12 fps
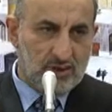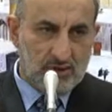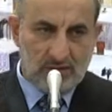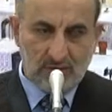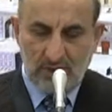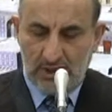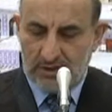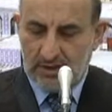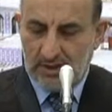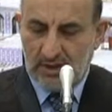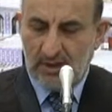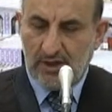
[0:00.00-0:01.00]
Otherwise,
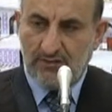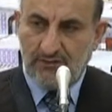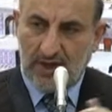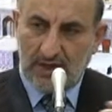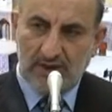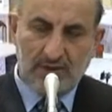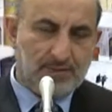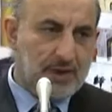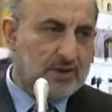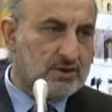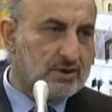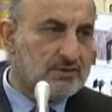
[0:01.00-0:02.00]
if other
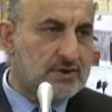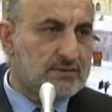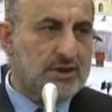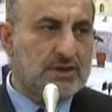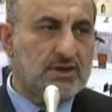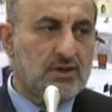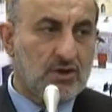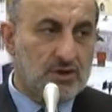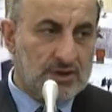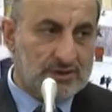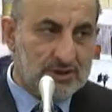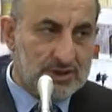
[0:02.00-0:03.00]
part of the body or
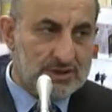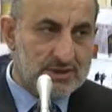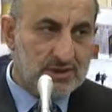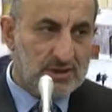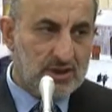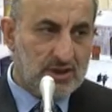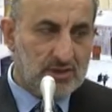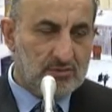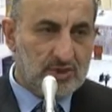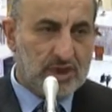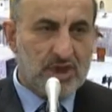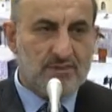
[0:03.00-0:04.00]
the dress
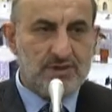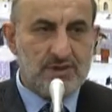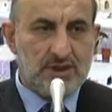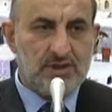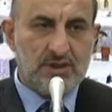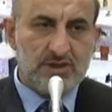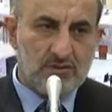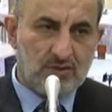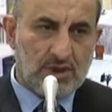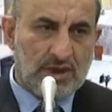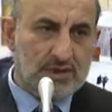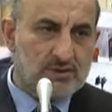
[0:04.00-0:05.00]
becomes najis,
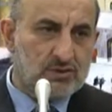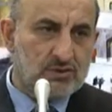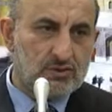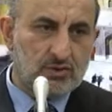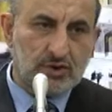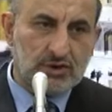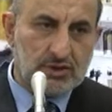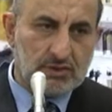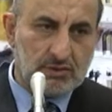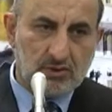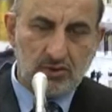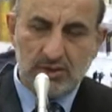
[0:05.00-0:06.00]
one has to wash
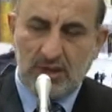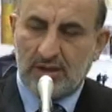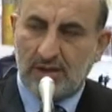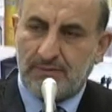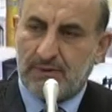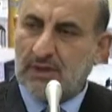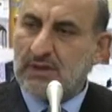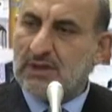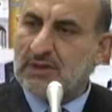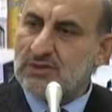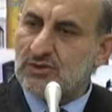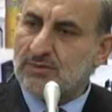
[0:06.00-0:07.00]
it, because other part
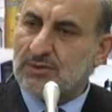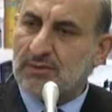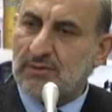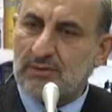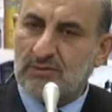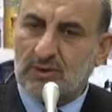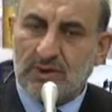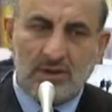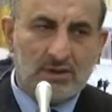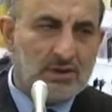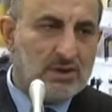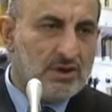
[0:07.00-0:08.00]
there is no problem. You
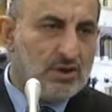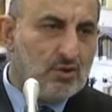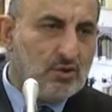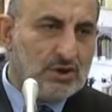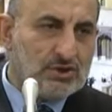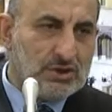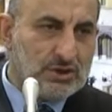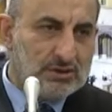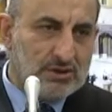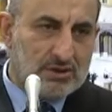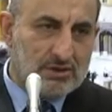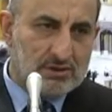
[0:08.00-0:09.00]
can wash
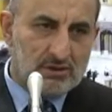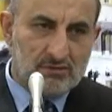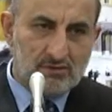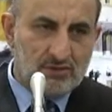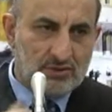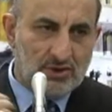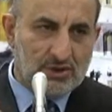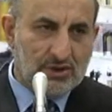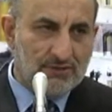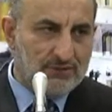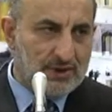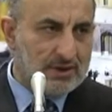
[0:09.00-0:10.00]
it and it will not
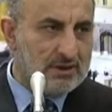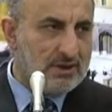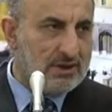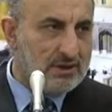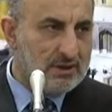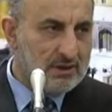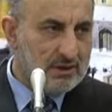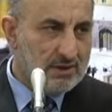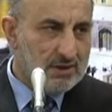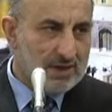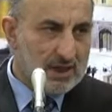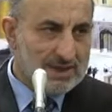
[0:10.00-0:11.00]
affect the
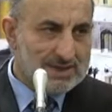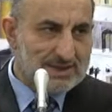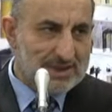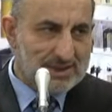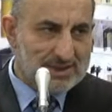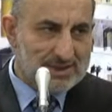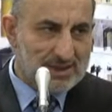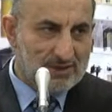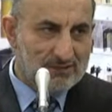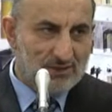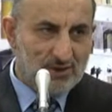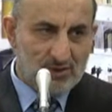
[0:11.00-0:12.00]
ulcer
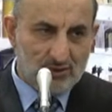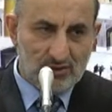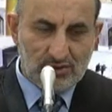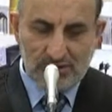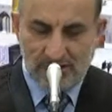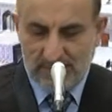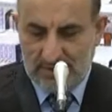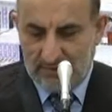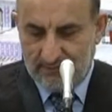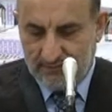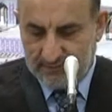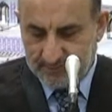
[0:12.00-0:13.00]
itself or the wound
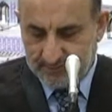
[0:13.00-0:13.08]
itself.